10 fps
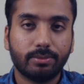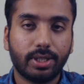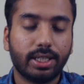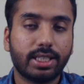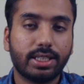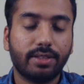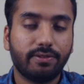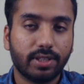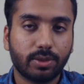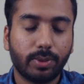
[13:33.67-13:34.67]
And that's the
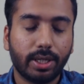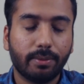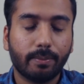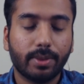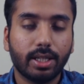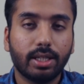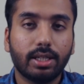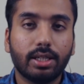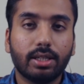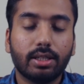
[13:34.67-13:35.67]
first way.
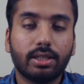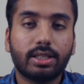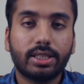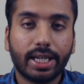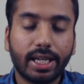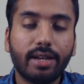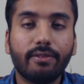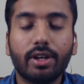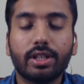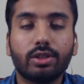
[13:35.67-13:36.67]
Second
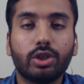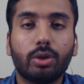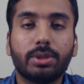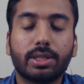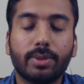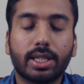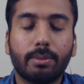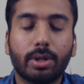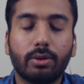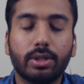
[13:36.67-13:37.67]
way the objection will come
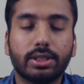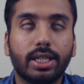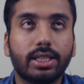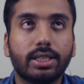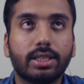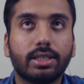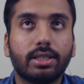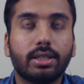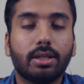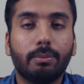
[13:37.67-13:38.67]
around is that
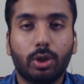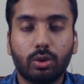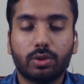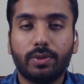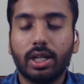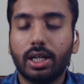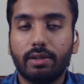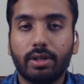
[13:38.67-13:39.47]
because we are driven